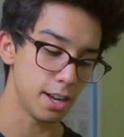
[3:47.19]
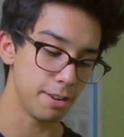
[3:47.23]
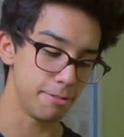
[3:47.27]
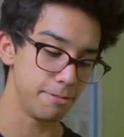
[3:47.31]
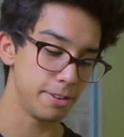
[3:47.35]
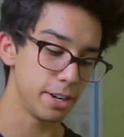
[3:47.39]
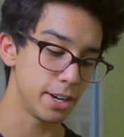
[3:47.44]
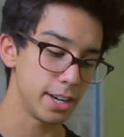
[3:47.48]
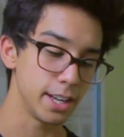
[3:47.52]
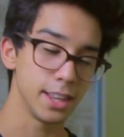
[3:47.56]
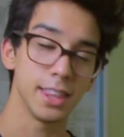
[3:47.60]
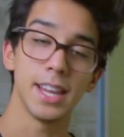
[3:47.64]
a
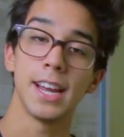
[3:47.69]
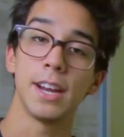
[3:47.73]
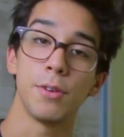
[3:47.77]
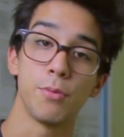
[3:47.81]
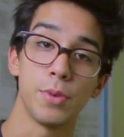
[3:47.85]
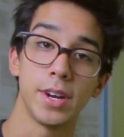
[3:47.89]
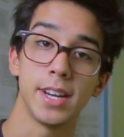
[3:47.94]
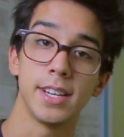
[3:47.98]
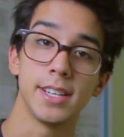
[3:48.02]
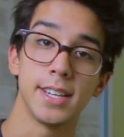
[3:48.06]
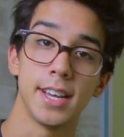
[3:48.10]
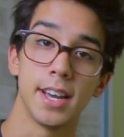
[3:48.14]
very
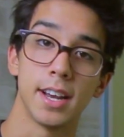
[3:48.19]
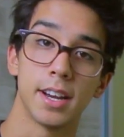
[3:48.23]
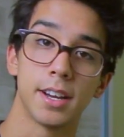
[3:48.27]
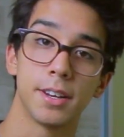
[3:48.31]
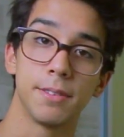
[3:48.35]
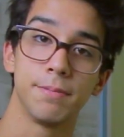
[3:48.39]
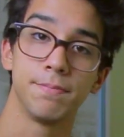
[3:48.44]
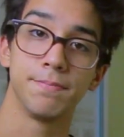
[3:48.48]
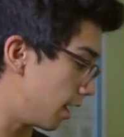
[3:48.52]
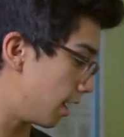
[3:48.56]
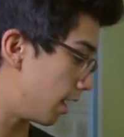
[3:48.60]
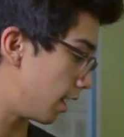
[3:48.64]
lightweight
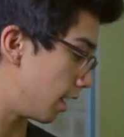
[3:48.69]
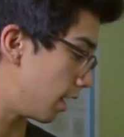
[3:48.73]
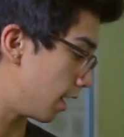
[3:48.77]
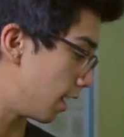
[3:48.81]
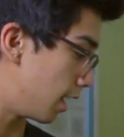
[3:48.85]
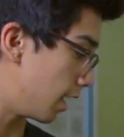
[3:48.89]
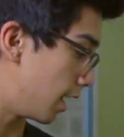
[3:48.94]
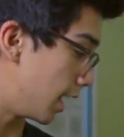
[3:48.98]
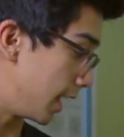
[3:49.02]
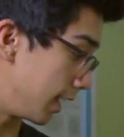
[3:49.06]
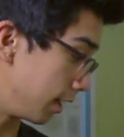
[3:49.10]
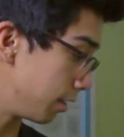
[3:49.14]
deck.
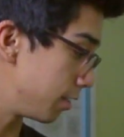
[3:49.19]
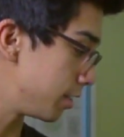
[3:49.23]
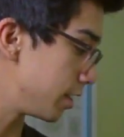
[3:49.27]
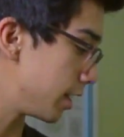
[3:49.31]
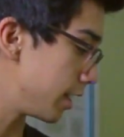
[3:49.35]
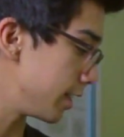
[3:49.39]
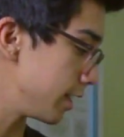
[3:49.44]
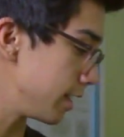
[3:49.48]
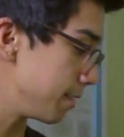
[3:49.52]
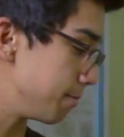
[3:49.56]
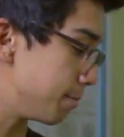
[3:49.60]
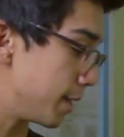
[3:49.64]
I learned on the